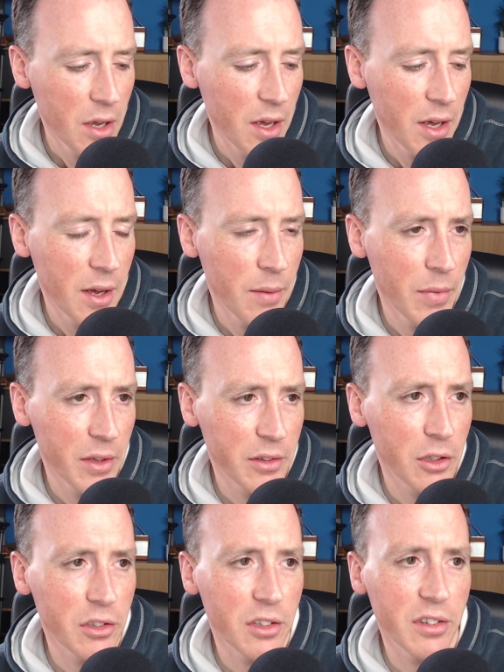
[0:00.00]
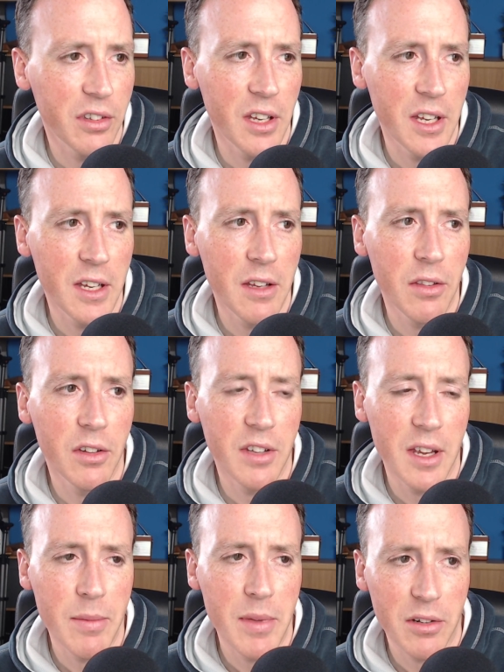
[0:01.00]
It's good to see the
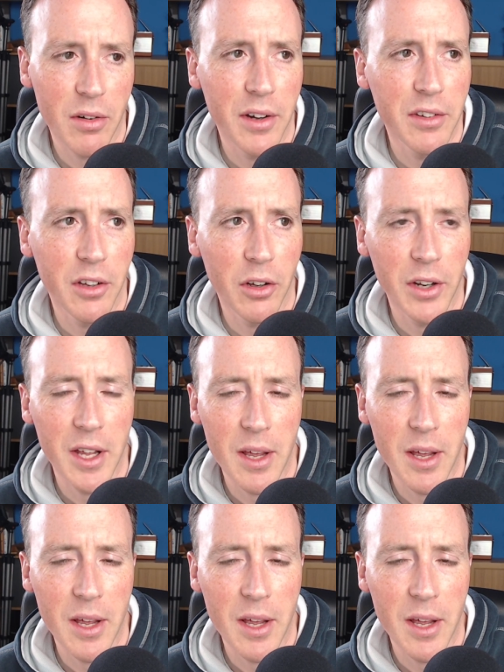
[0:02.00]
team iterating on it.